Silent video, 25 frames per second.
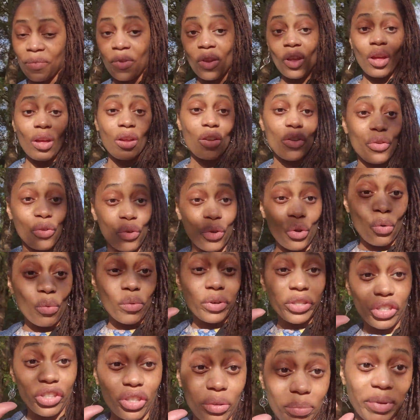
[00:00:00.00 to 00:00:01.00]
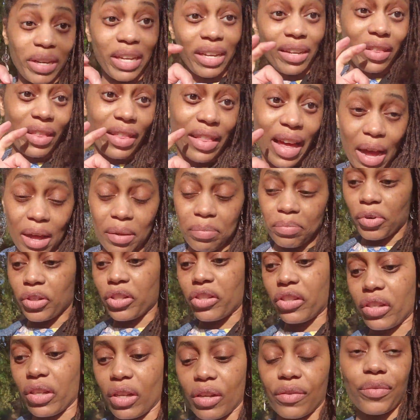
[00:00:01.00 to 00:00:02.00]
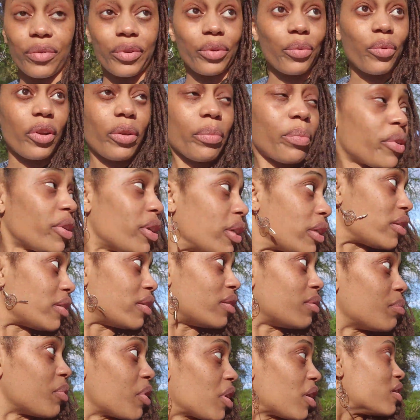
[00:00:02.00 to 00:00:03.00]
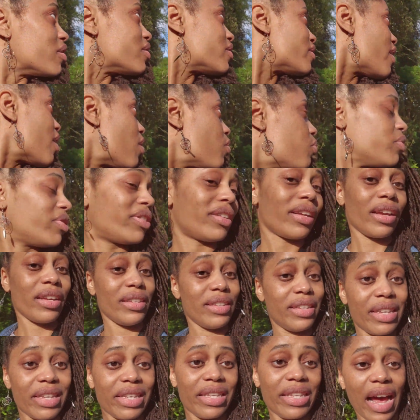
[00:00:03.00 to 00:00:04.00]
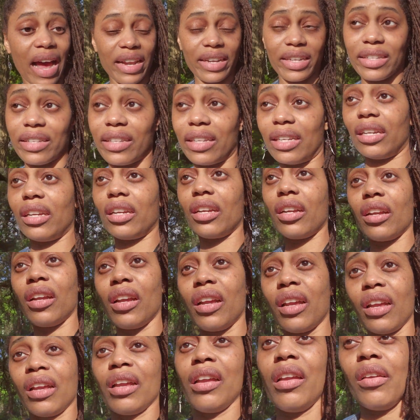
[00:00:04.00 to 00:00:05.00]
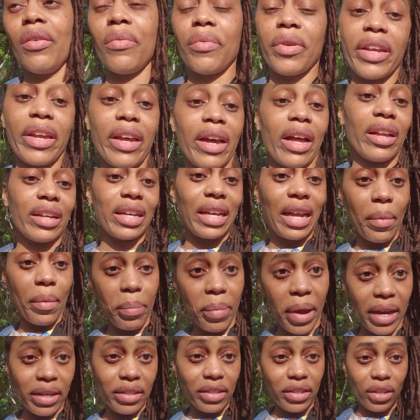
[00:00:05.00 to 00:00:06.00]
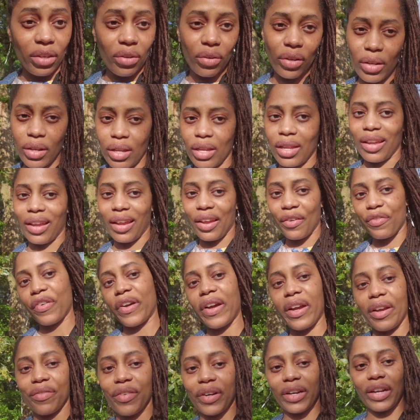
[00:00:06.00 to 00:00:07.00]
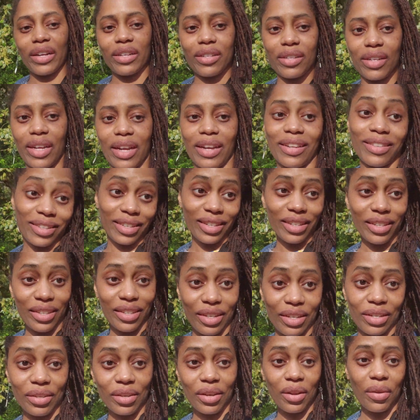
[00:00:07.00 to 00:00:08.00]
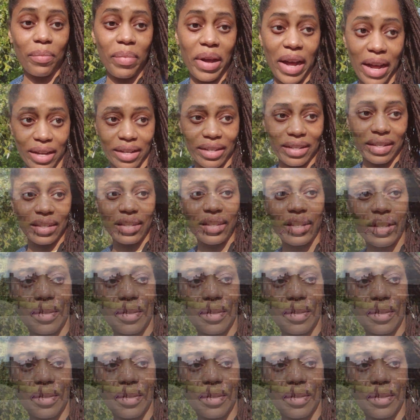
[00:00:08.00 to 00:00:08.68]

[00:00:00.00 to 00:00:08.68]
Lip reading: No one should be that much in love with one person, because that was insanity. But yeah, I'll get back to you if I ever get to Kensington Palace.